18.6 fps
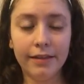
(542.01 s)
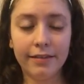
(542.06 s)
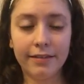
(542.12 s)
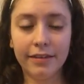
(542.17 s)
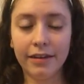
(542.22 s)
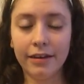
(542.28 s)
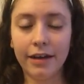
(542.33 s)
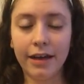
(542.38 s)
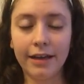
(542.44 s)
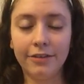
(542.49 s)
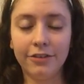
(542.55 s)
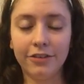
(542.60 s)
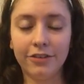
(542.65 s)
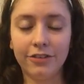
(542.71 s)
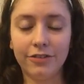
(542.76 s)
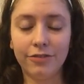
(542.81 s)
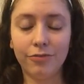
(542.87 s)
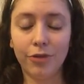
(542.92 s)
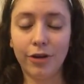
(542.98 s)
So I
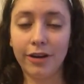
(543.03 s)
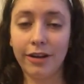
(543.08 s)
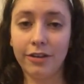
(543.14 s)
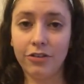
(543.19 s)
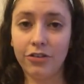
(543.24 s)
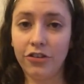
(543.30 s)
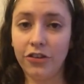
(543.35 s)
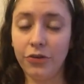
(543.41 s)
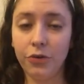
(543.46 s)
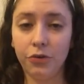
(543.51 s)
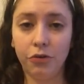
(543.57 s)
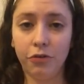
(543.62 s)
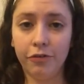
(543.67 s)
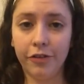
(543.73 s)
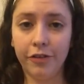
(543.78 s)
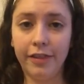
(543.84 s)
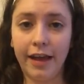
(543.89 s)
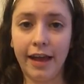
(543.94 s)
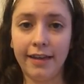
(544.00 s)
just wanted to go
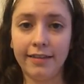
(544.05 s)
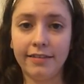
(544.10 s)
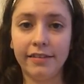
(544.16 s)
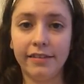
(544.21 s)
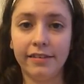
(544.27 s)
over that,